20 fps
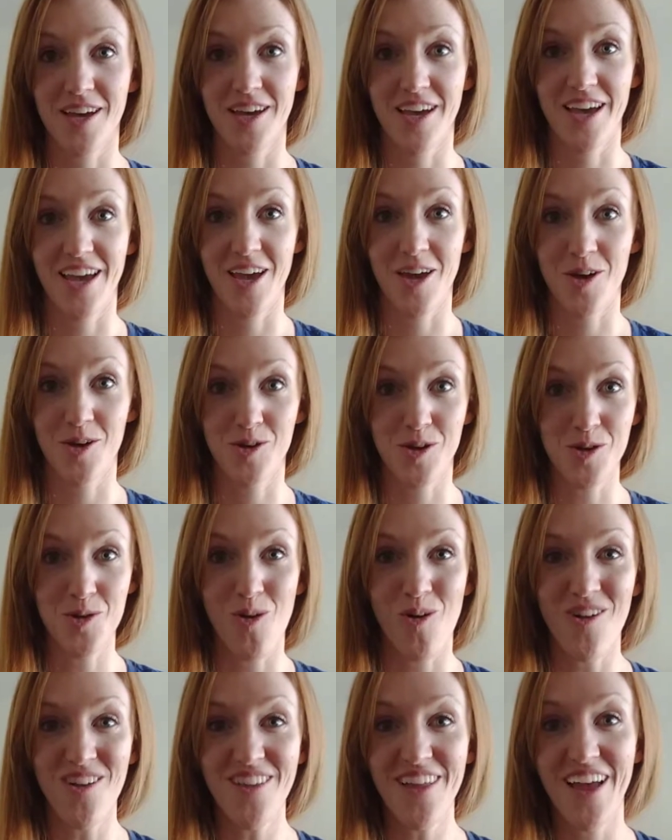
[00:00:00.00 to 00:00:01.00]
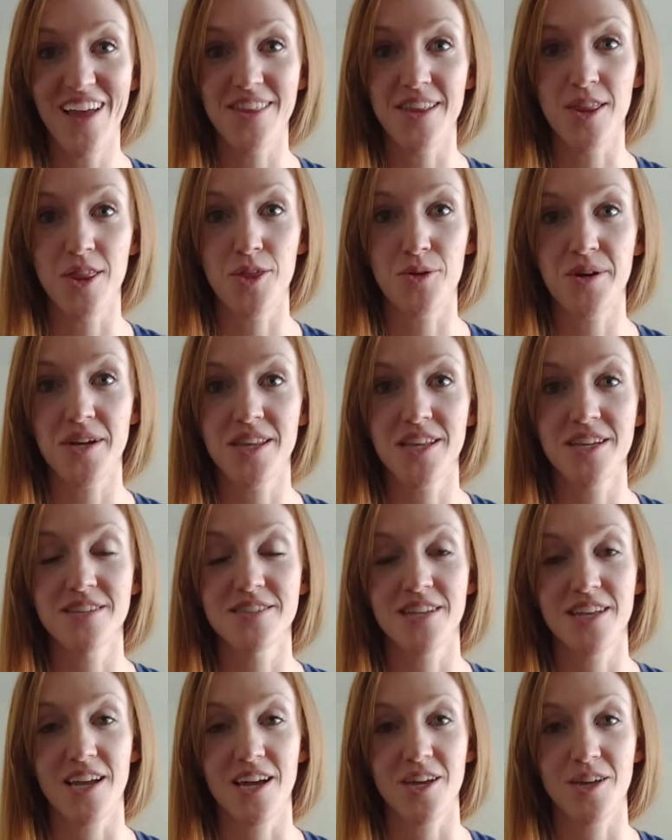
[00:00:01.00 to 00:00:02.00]
a good goal and then 3 things
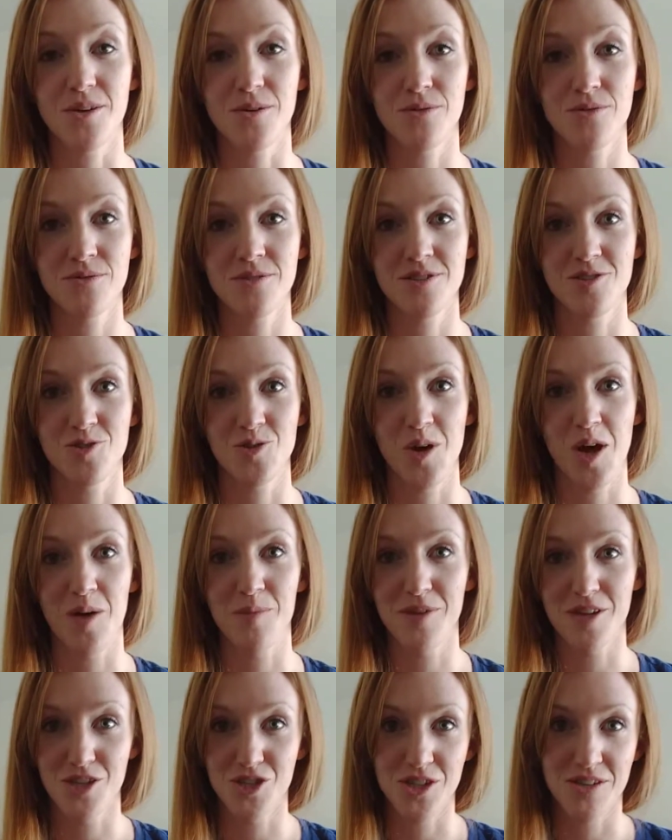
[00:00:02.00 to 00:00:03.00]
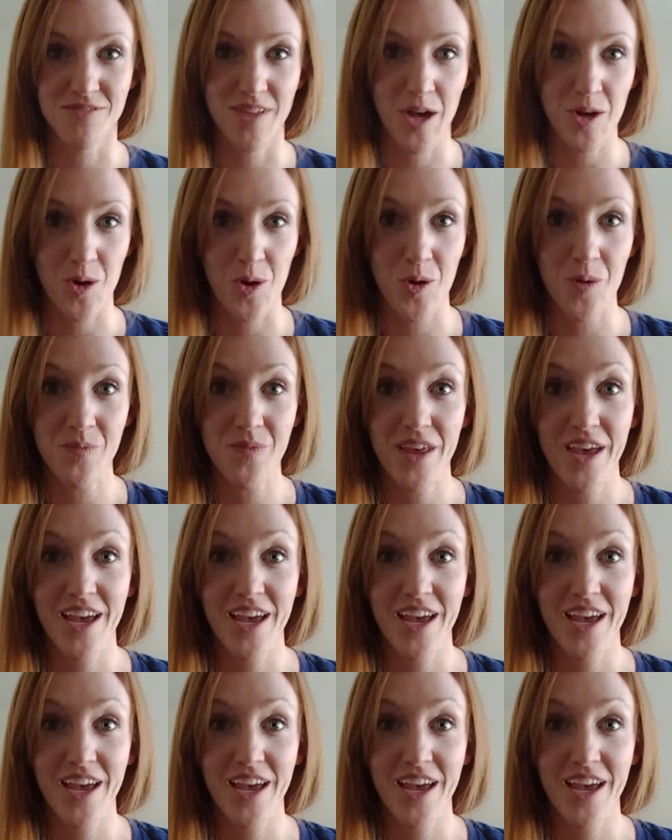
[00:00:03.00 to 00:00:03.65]
that I use to help me achieve that goal.